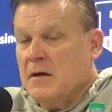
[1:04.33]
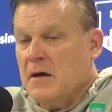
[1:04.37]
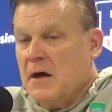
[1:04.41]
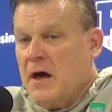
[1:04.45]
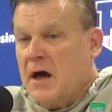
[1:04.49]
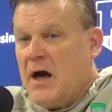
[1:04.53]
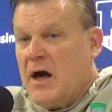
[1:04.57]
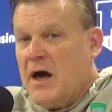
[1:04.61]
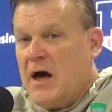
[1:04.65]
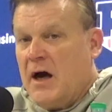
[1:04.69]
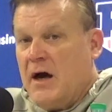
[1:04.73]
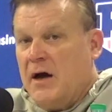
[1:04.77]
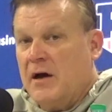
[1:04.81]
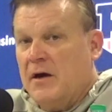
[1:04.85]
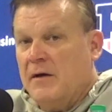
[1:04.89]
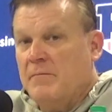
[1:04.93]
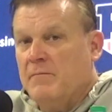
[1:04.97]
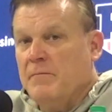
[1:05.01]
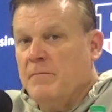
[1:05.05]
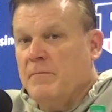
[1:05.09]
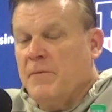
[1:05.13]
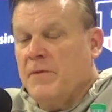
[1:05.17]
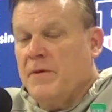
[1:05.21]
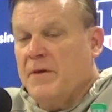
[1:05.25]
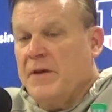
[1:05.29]

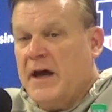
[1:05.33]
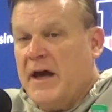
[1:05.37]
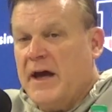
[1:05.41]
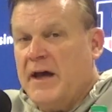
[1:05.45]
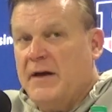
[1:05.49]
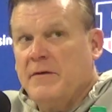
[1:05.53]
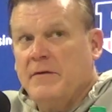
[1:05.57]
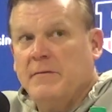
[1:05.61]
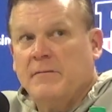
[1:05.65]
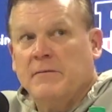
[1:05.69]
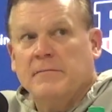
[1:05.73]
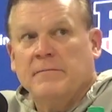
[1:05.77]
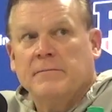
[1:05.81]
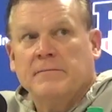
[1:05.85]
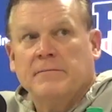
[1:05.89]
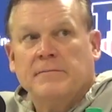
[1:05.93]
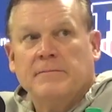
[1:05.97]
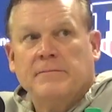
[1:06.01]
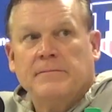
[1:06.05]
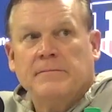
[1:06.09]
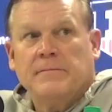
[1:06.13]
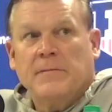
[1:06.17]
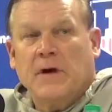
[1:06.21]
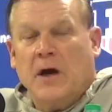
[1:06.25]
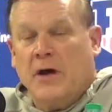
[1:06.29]
that,
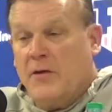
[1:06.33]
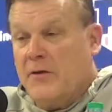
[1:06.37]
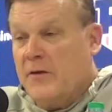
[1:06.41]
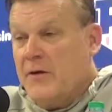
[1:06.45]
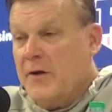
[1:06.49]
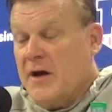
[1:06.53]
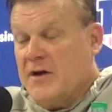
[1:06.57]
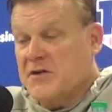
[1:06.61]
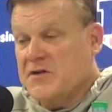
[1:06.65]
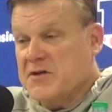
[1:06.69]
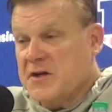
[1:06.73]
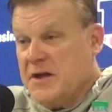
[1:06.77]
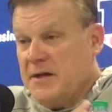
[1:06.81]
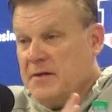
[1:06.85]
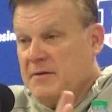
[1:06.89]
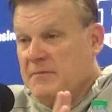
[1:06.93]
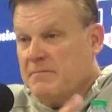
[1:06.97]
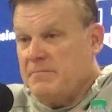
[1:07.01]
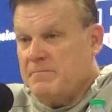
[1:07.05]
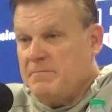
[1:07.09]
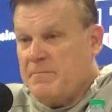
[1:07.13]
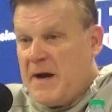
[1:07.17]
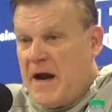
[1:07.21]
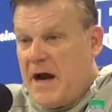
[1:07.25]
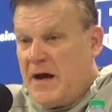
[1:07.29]
other than us
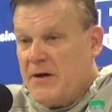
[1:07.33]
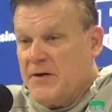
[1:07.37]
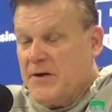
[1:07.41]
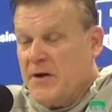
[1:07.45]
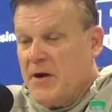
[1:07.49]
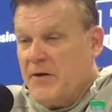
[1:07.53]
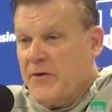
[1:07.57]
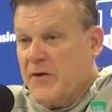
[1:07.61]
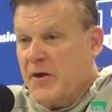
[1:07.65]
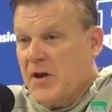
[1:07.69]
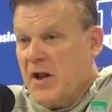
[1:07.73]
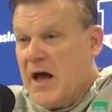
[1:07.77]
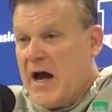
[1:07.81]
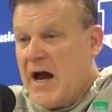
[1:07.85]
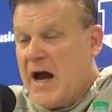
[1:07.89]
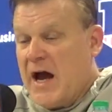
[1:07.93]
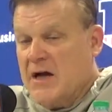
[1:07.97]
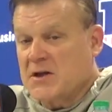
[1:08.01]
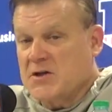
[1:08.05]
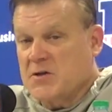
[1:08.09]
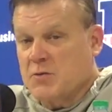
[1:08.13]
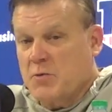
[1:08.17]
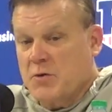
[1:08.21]
getting pounded on the glass,